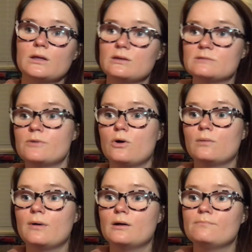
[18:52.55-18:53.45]
this
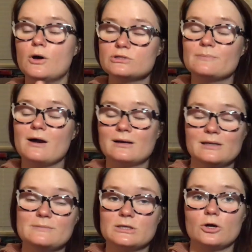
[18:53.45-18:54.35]

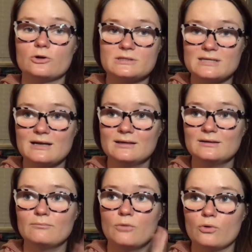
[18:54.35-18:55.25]
post-apocalyptic Earth
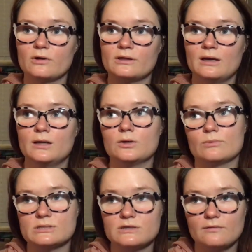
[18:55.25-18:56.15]
setting more than the
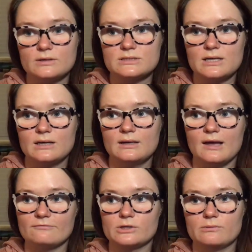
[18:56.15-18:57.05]
Risdiverse setting
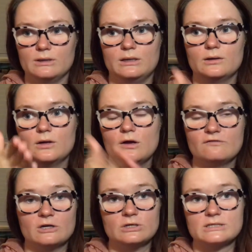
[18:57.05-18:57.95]
after I read
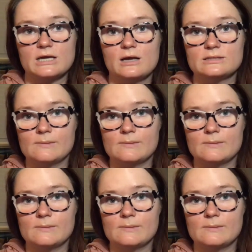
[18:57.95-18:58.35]
Fire and Chaos.